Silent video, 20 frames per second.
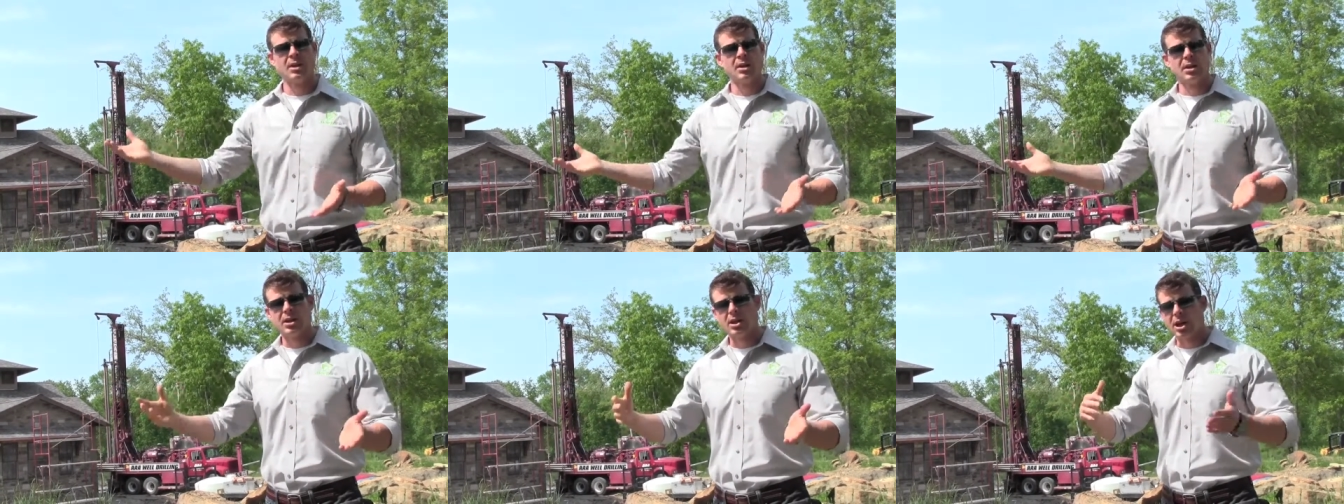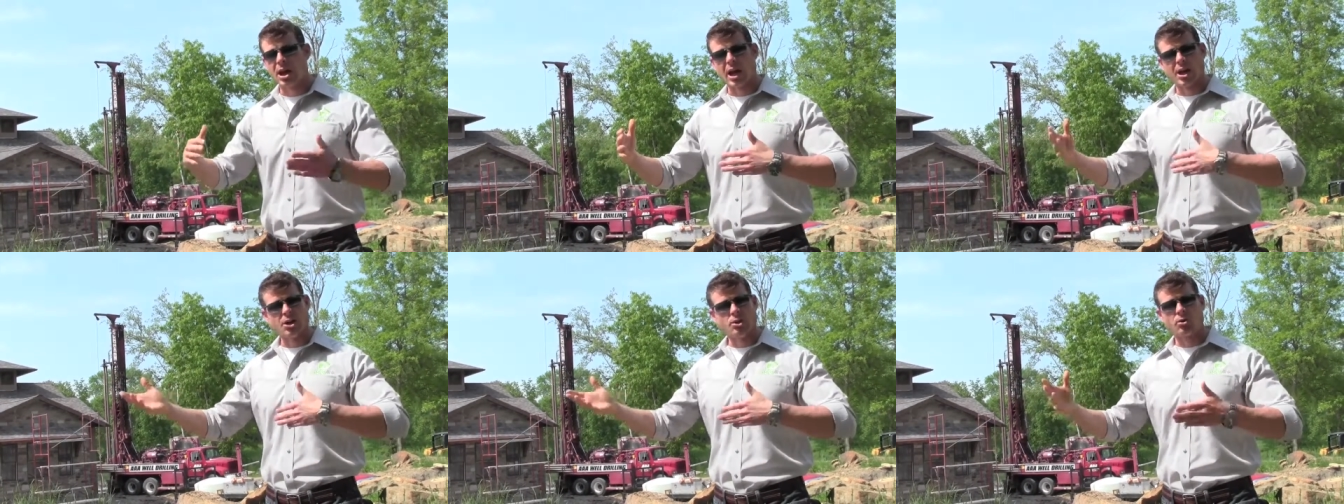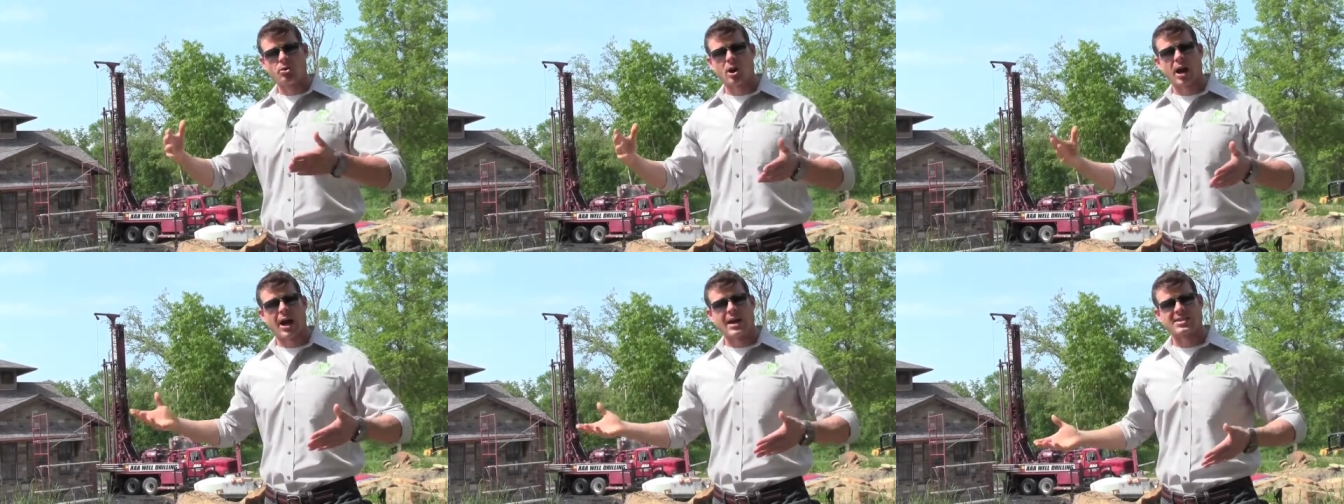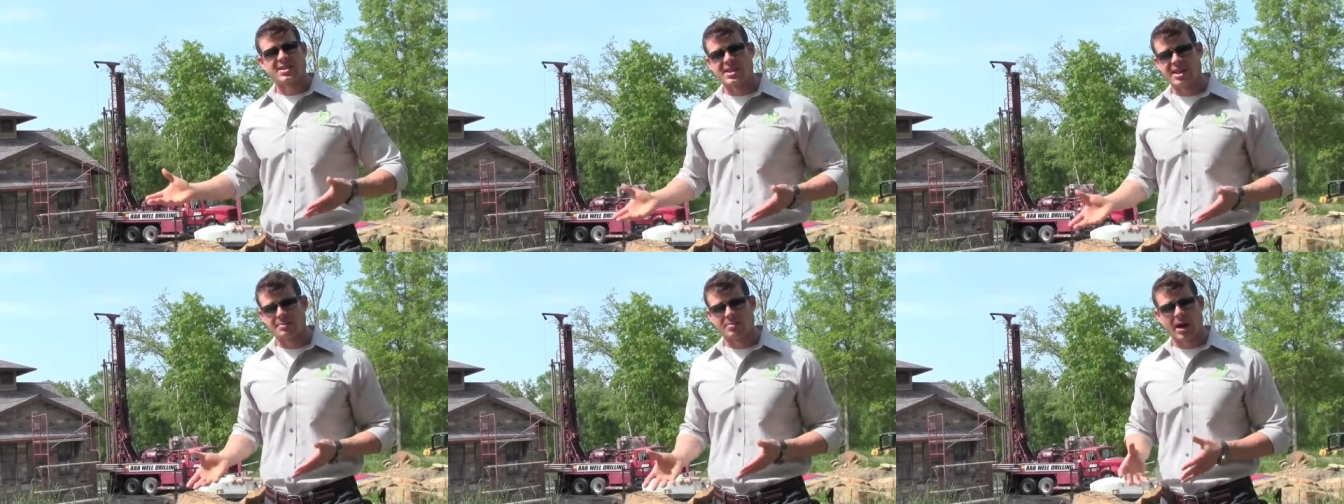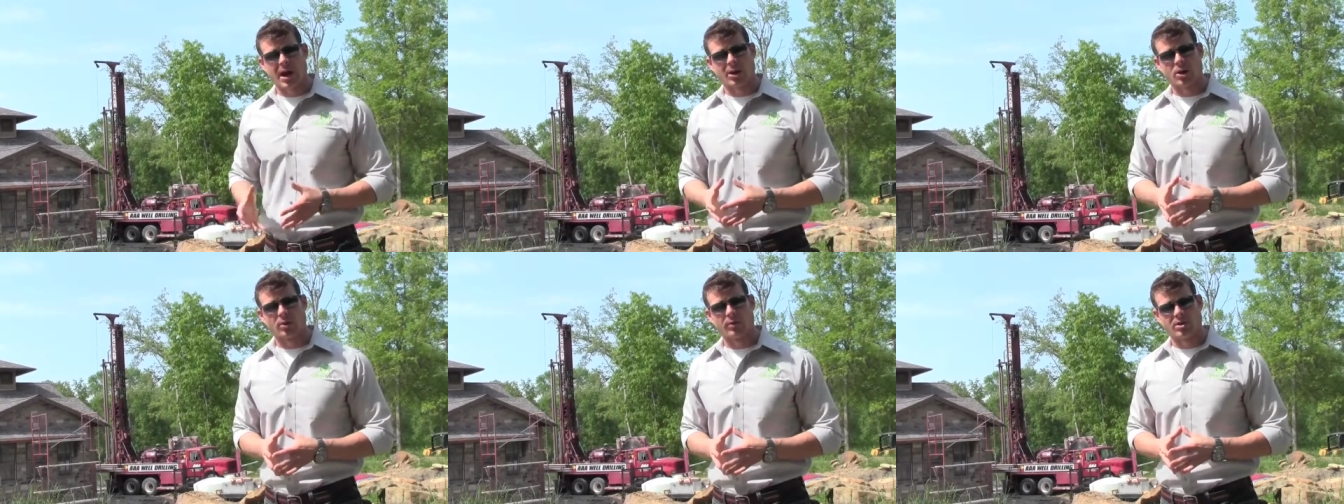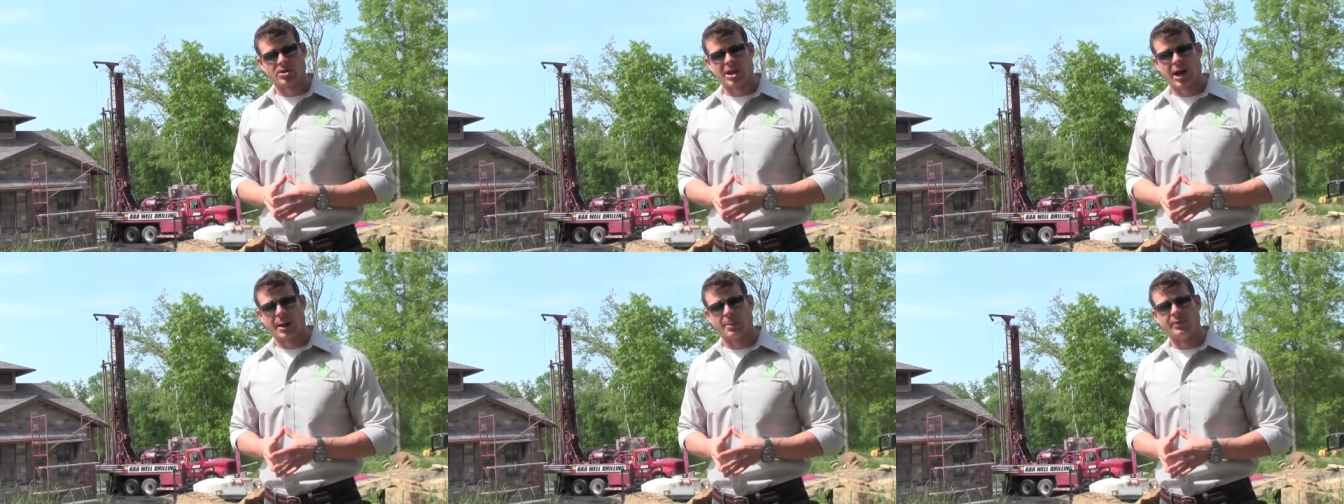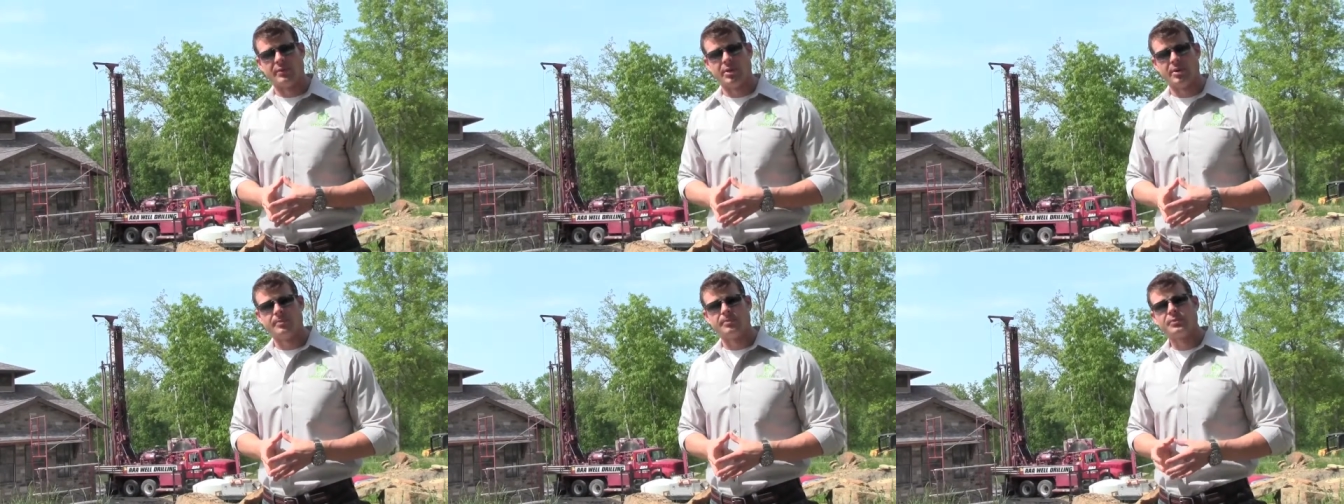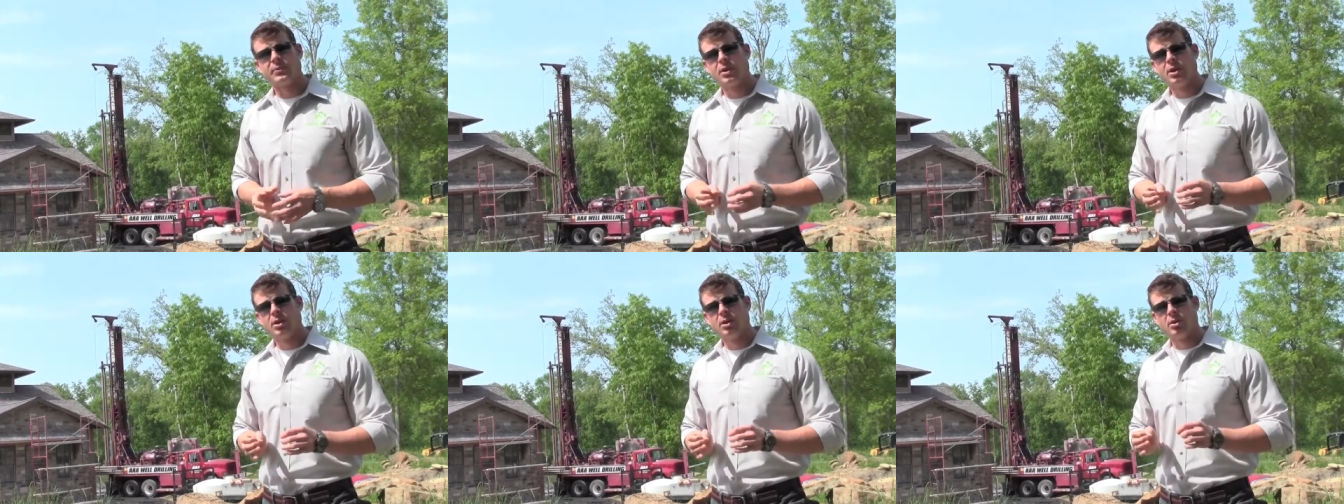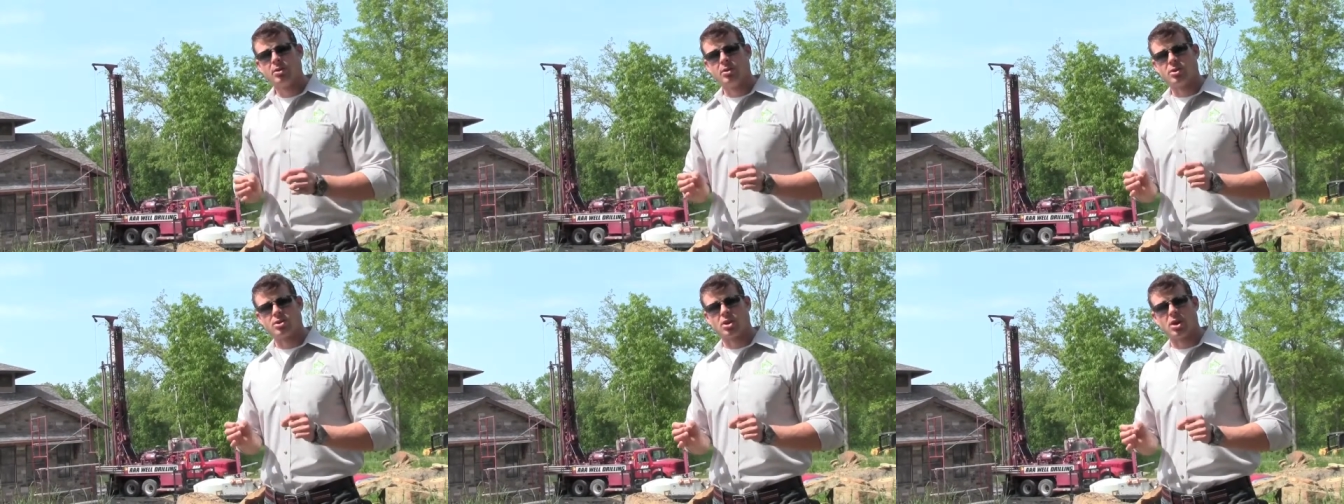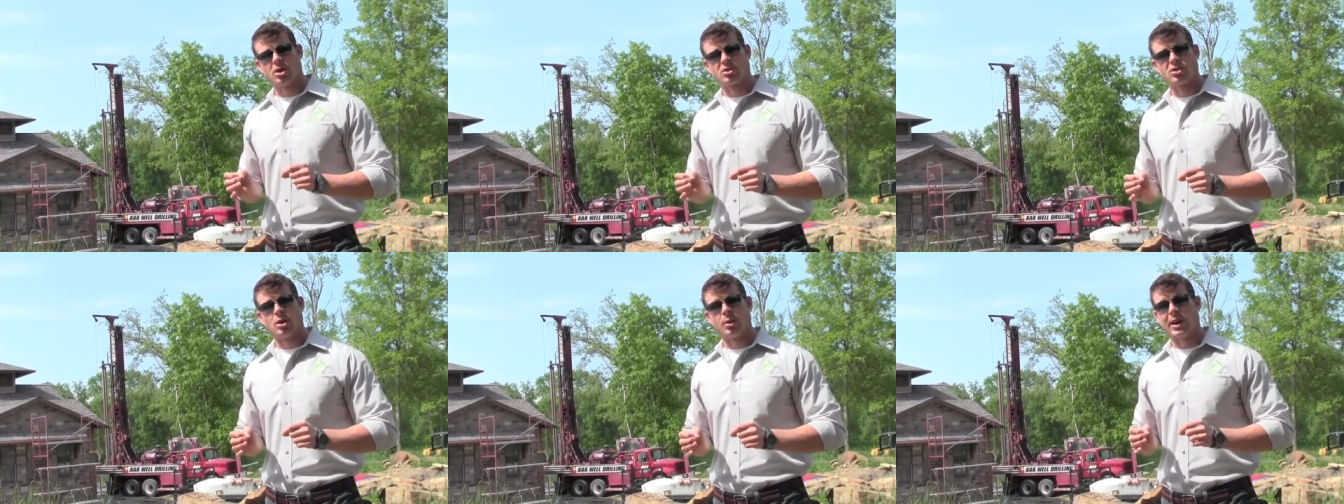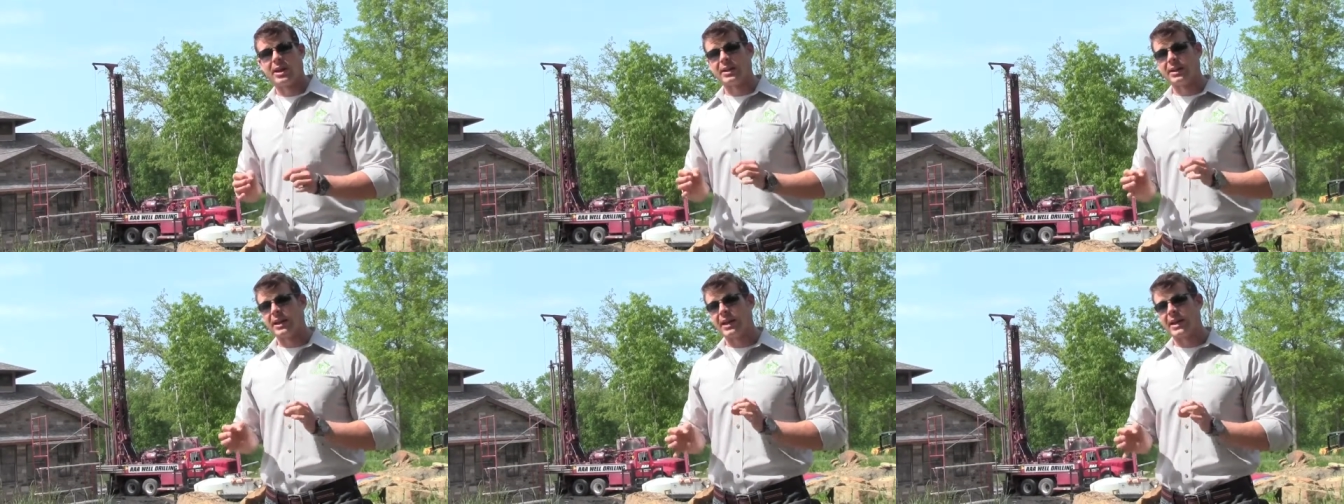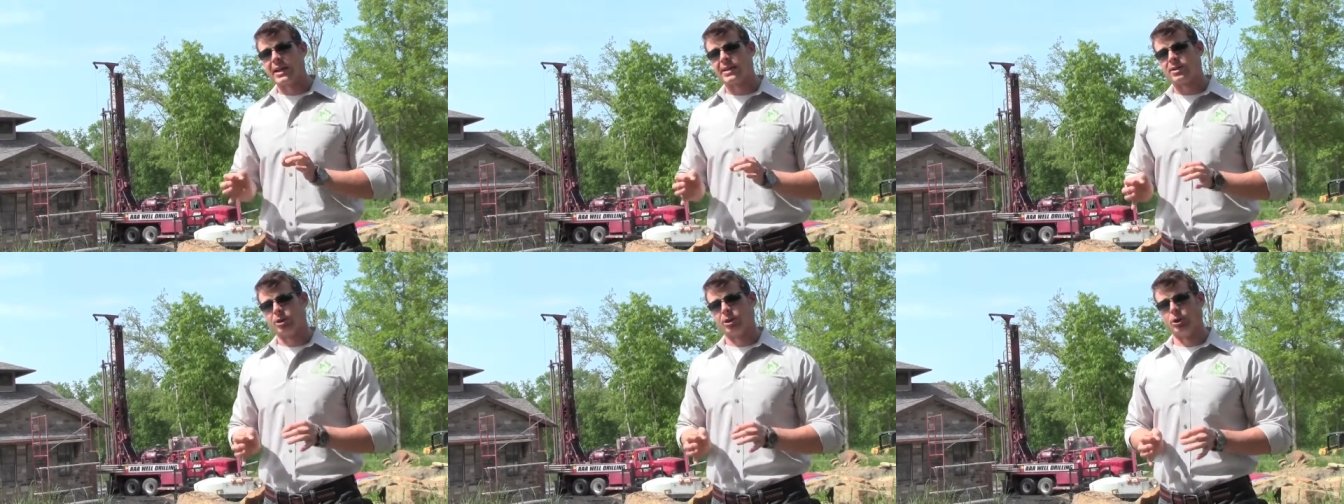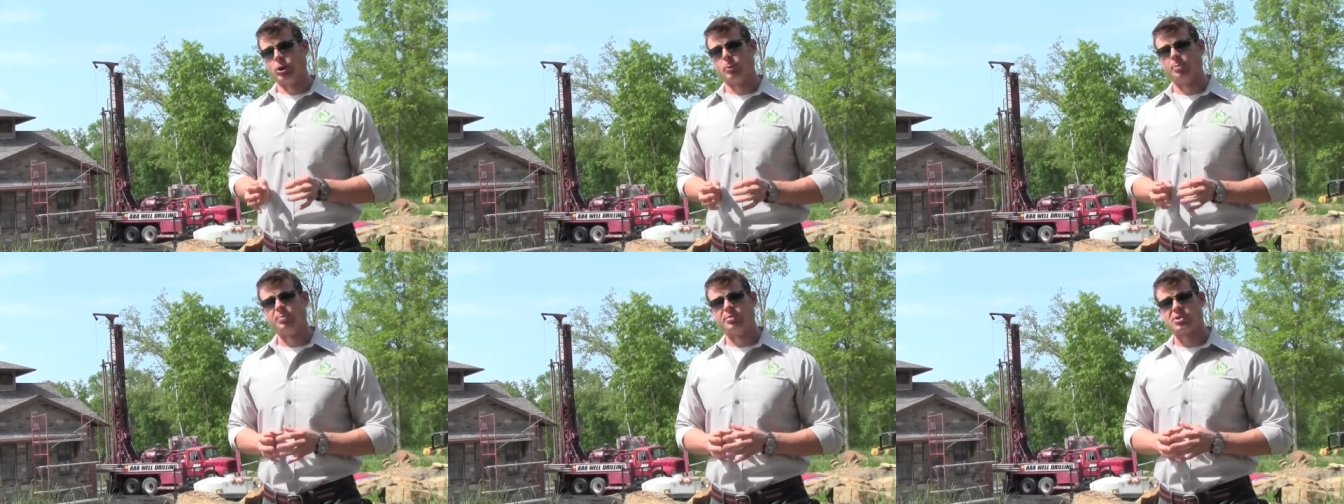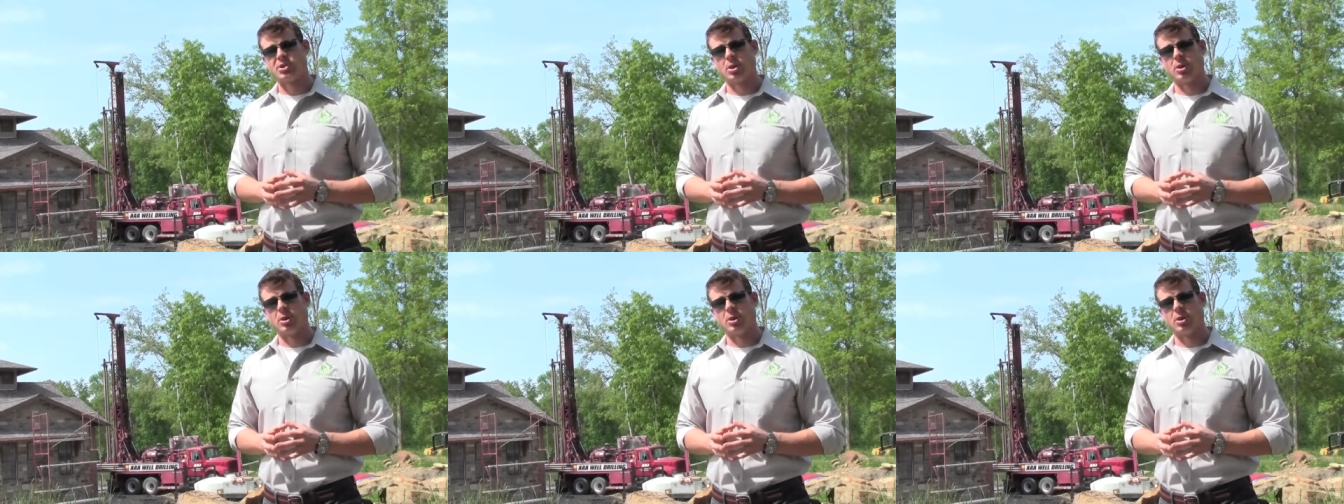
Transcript: and you grass seed back over top of it. There's also a lake loop.